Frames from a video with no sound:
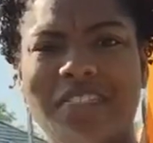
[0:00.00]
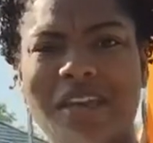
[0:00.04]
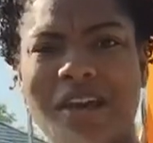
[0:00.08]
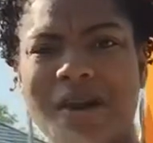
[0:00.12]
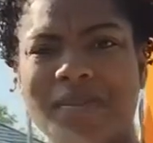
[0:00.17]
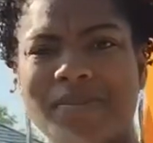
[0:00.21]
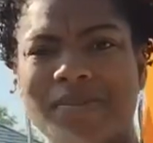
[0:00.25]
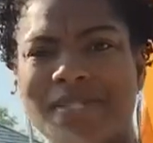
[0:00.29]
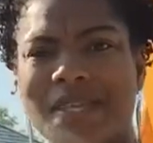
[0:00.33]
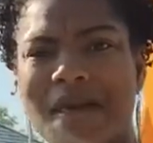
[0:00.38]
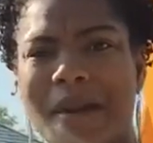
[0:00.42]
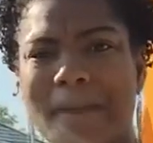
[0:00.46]

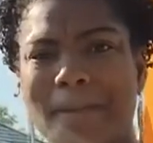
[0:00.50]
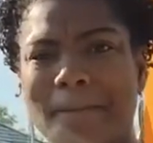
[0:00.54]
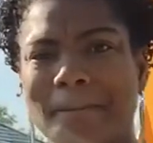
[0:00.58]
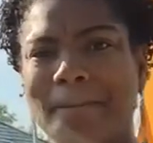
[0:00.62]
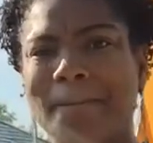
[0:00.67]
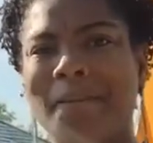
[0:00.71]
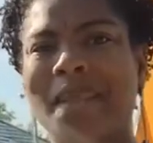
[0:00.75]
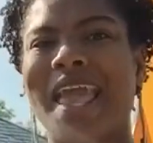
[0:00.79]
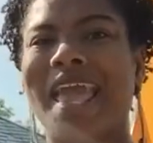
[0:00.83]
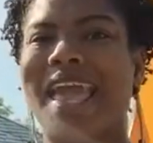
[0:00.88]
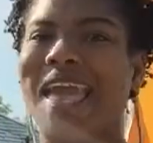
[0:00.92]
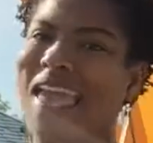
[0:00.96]
thumbs up
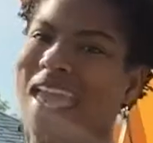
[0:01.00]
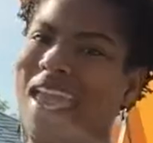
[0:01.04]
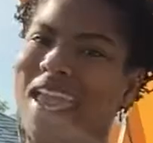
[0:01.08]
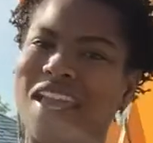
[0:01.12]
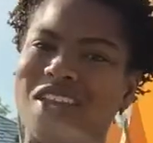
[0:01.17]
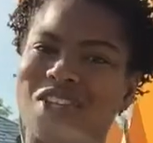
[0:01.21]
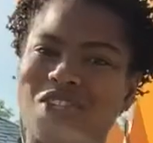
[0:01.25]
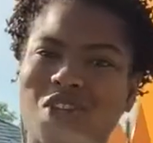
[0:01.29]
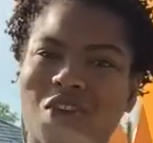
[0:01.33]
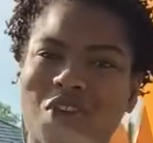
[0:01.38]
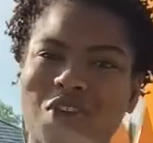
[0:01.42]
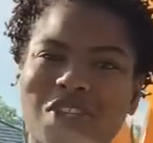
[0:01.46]

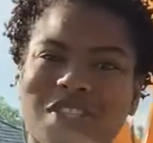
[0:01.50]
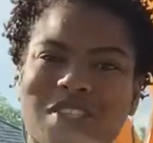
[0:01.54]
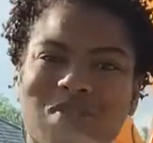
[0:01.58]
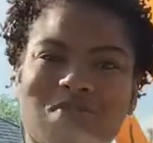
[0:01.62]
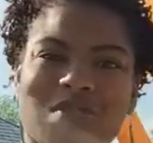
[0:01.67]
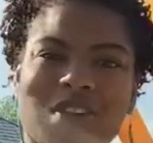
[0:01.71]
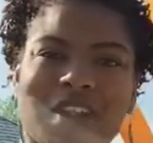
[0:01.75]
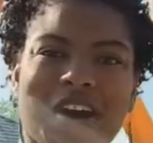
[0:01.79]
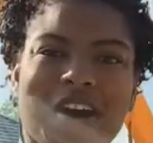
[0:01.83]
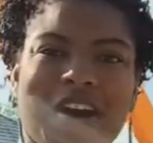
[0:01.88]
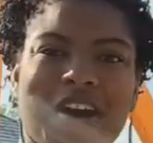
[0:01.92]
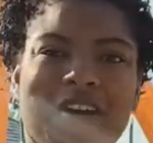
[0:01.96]
and show you
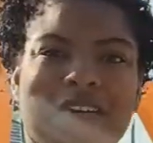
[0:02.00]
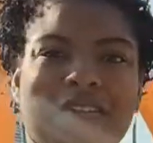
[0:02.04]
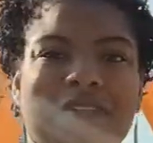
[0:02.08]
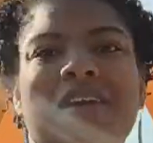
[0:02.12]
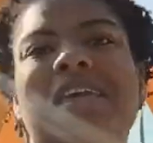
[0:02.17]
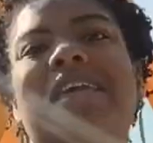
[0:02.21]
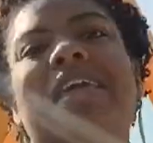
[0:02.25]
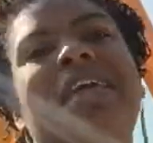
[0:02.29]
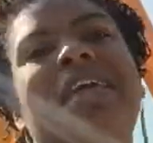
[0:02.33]
some love.